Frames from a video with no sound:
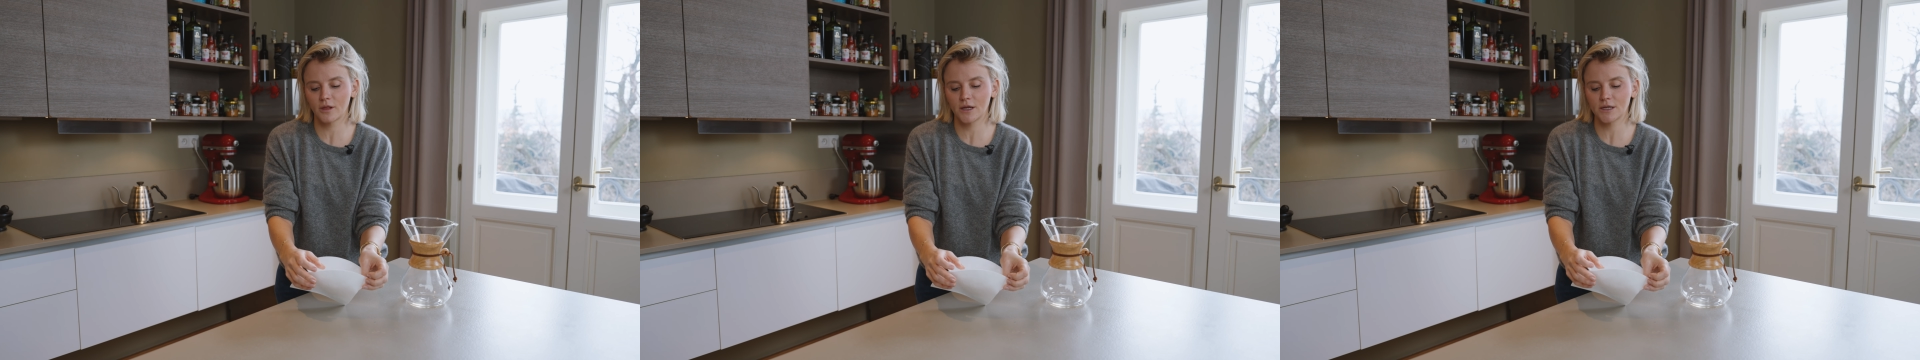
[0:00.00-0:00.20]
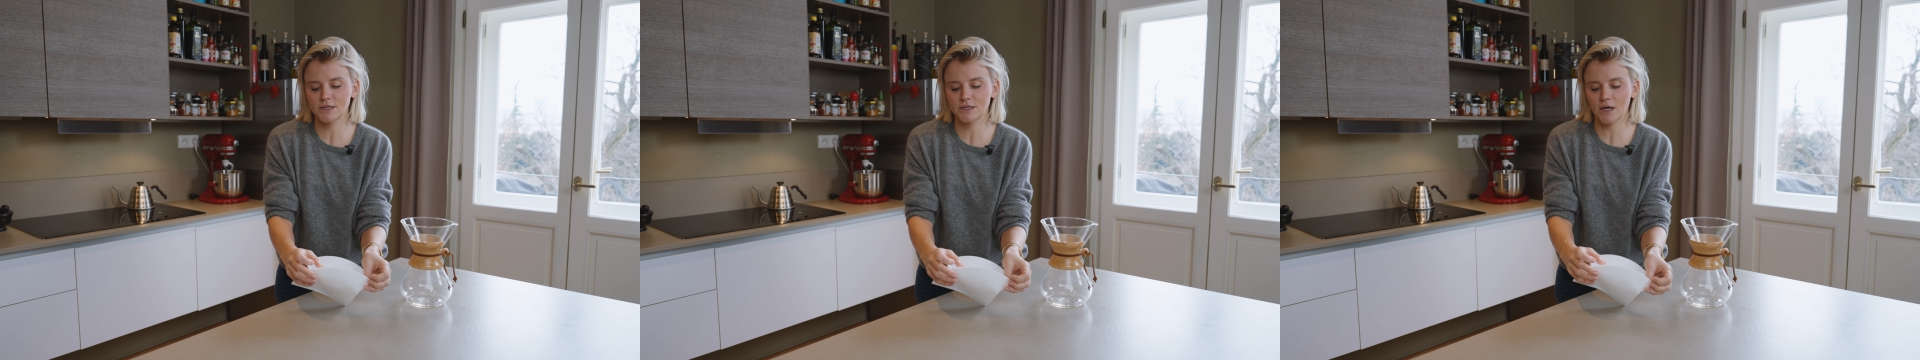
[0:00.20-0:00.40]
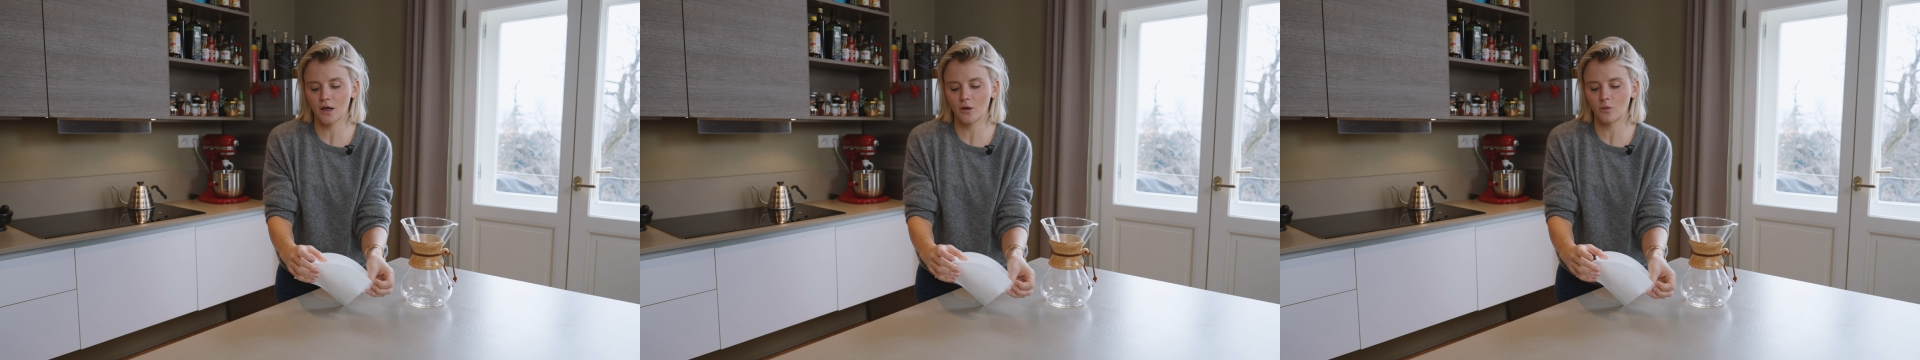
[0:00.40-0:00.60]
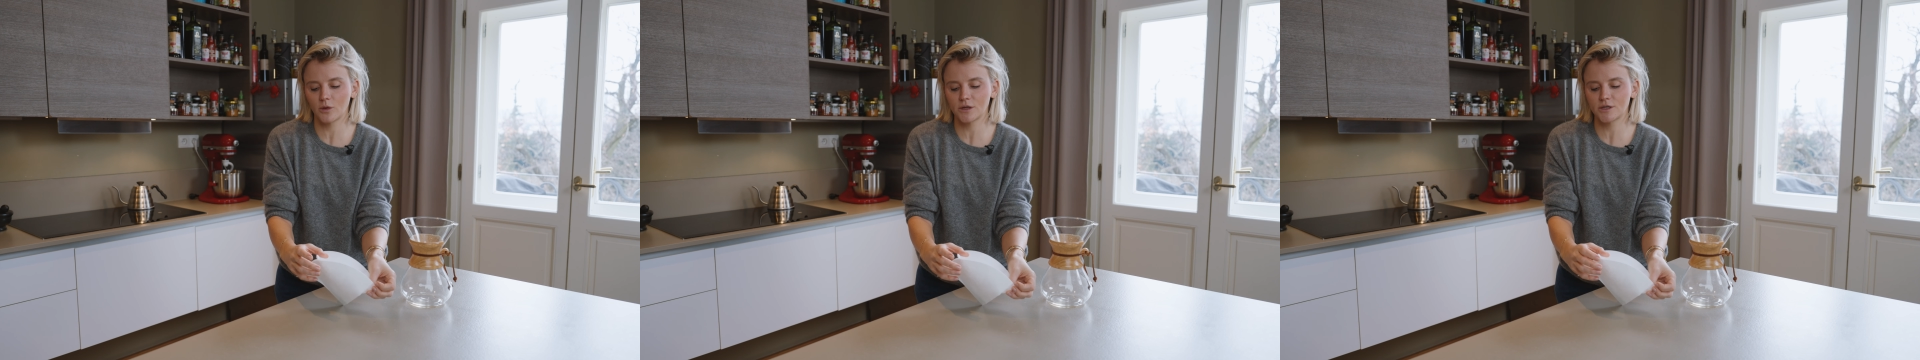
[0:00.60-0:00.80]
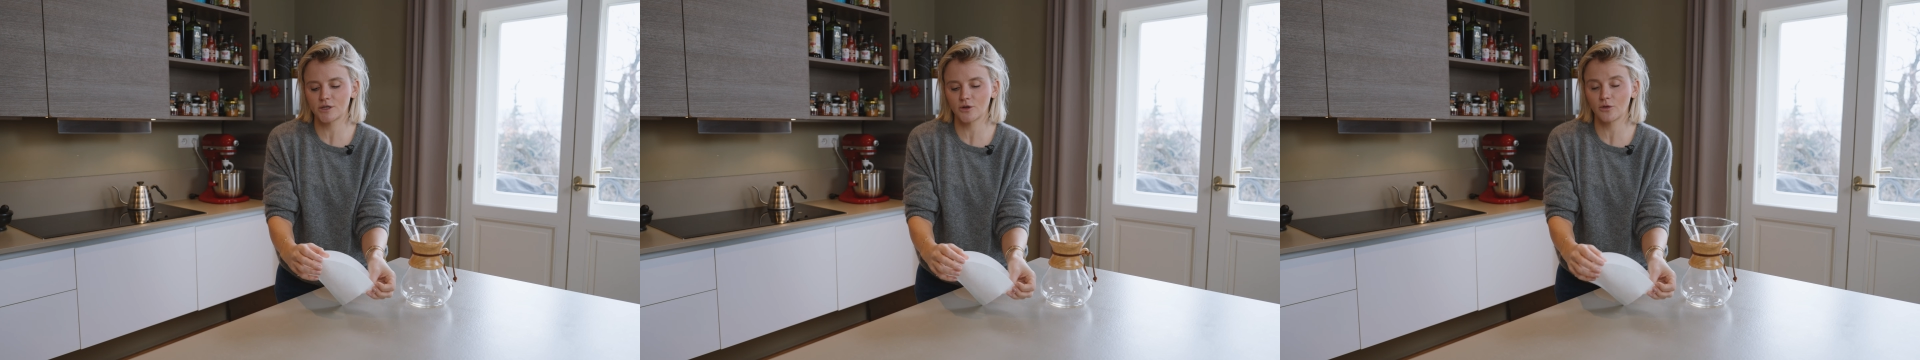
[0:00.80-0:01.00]
let's say,
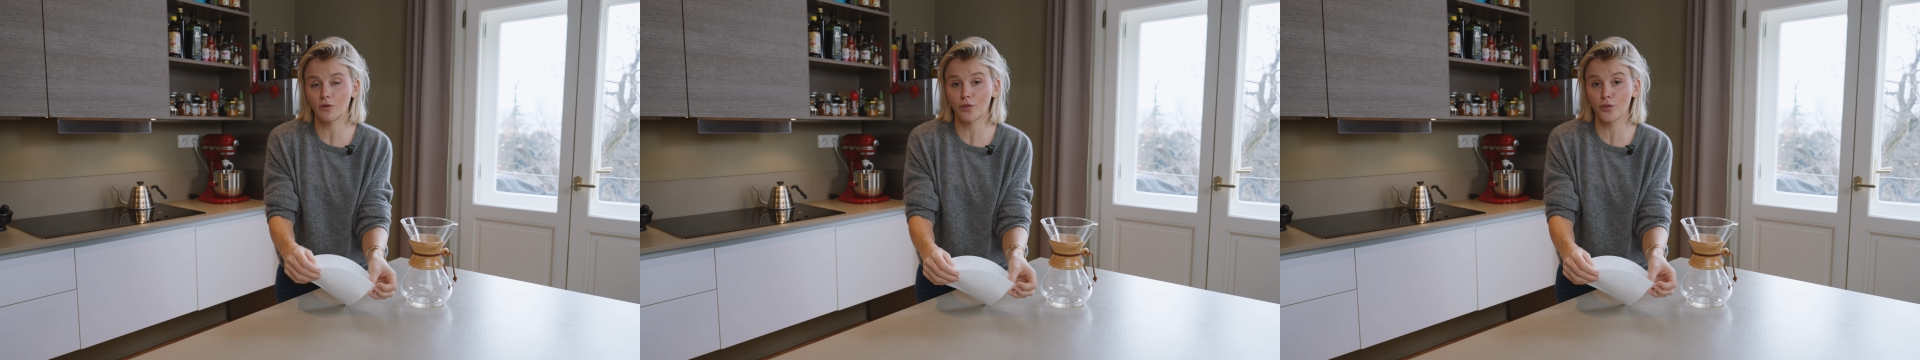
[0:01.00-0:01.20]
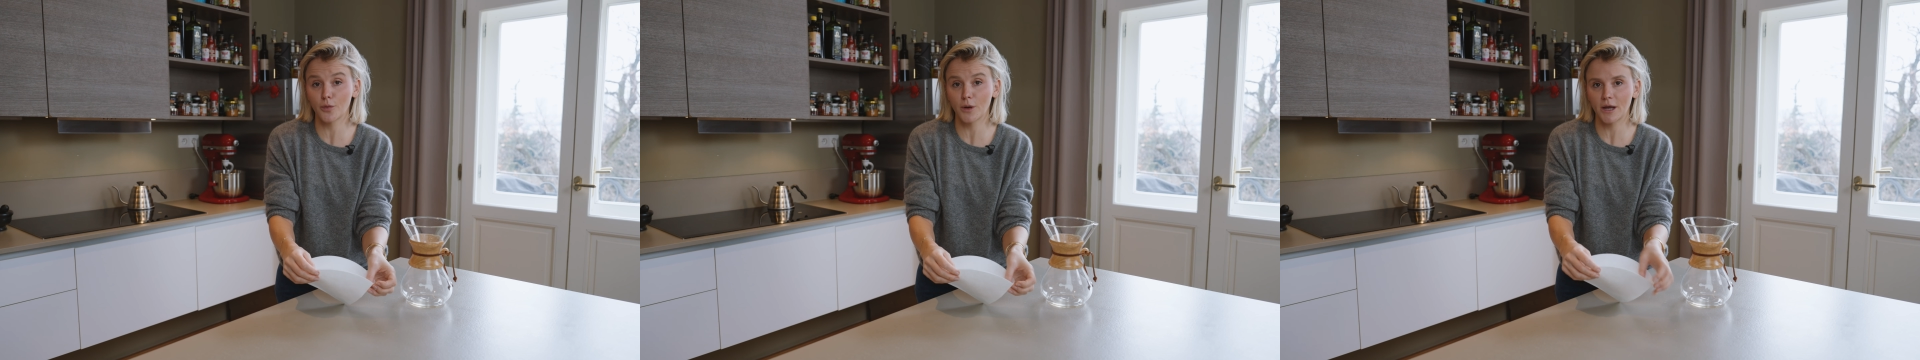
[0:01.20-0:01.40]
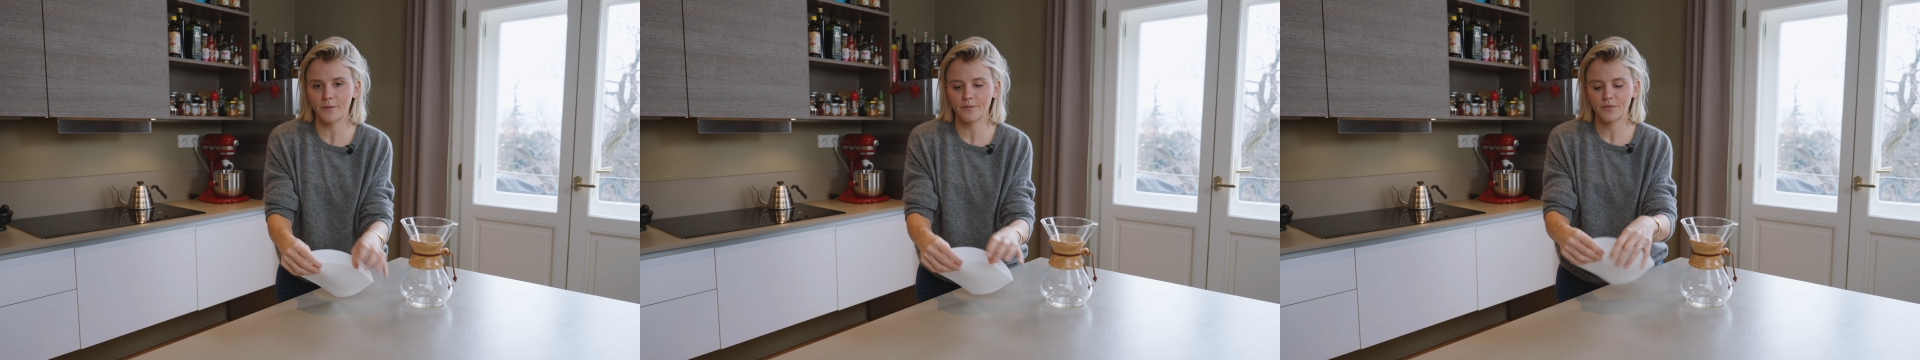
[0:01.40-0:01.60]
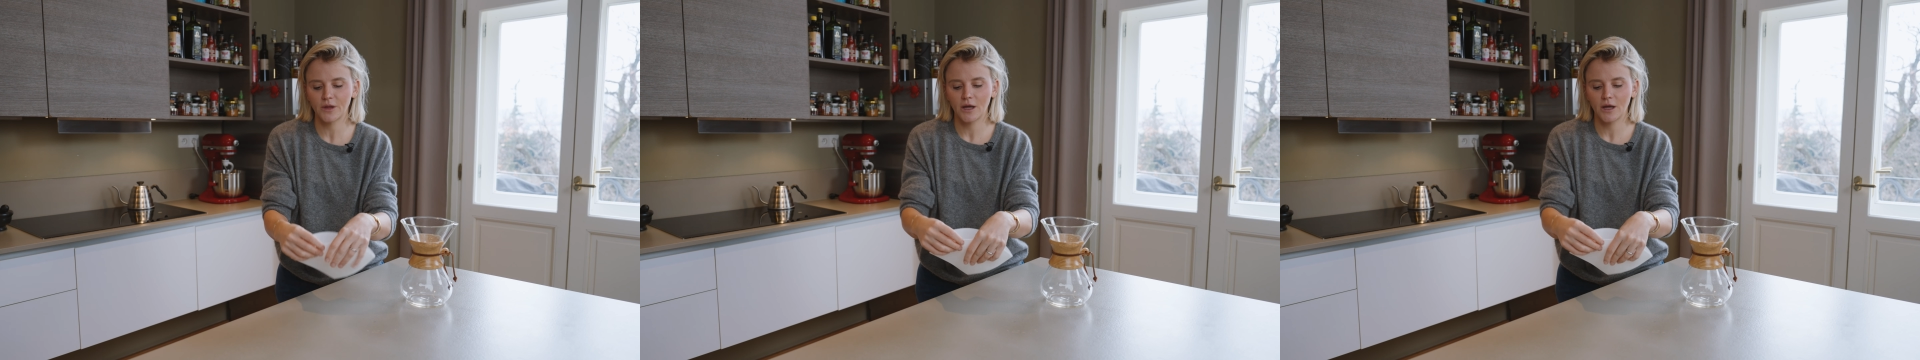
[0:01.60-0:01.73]
1, 2, 3.